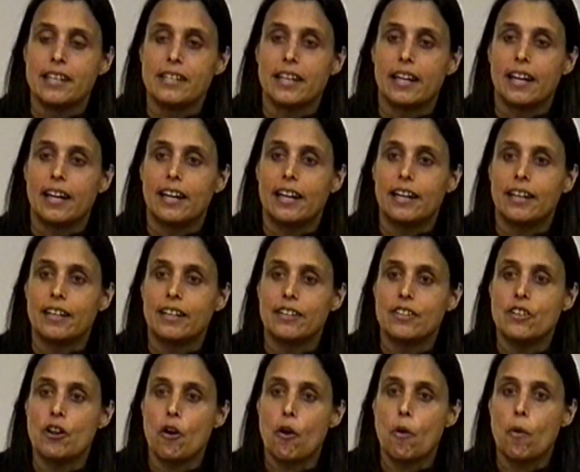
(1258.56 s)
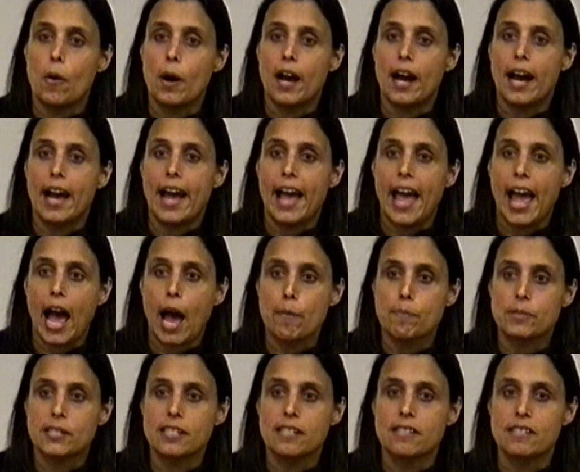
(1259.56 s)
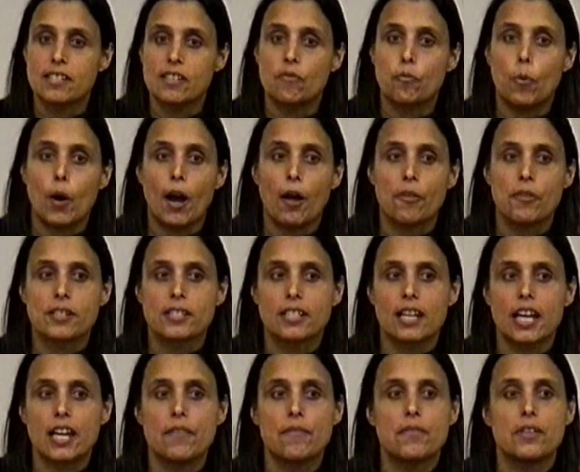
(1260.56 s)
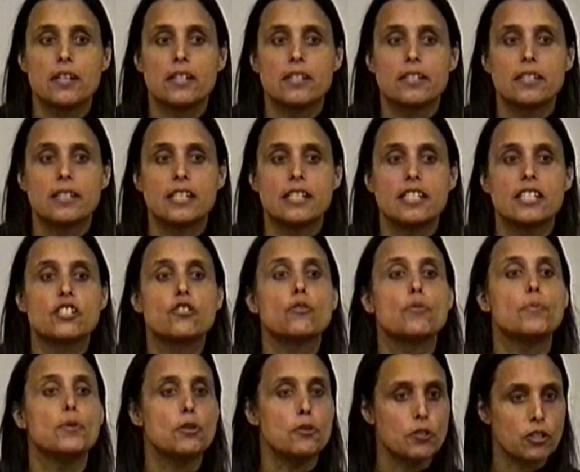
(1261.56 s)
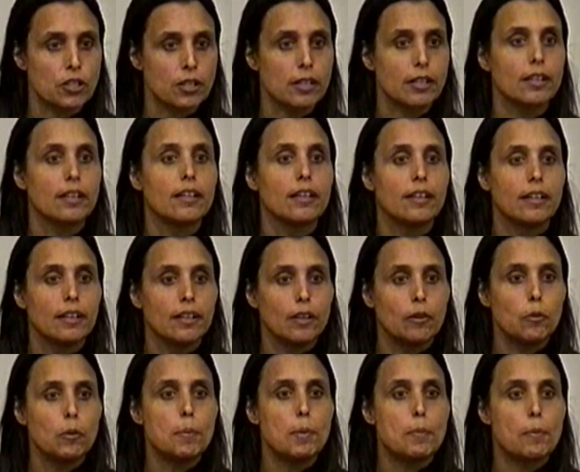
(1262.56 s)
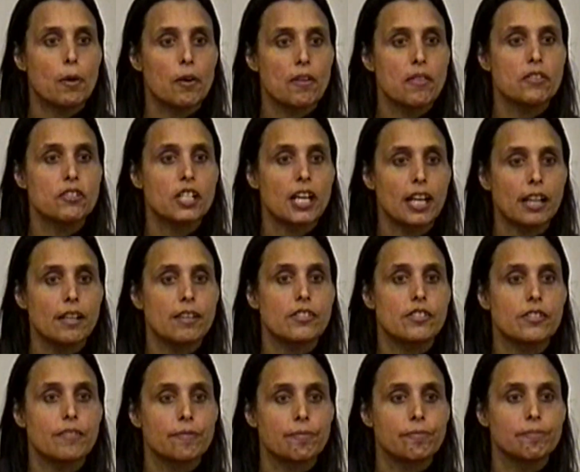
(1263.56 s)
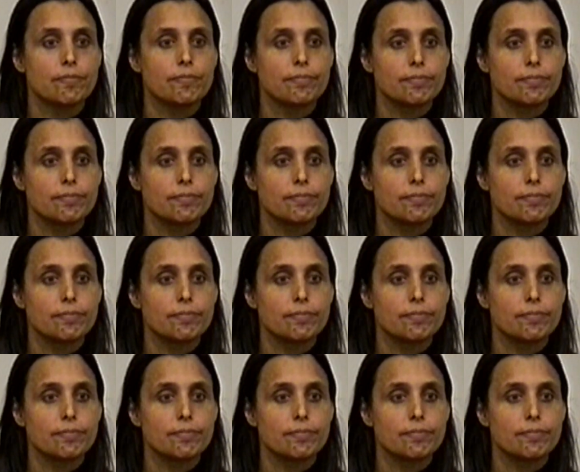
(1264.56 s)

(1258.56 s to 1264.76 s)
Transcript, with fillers: And uh, no uh, absence of wealth, it's kind of the, the distribution will be part of the challenge.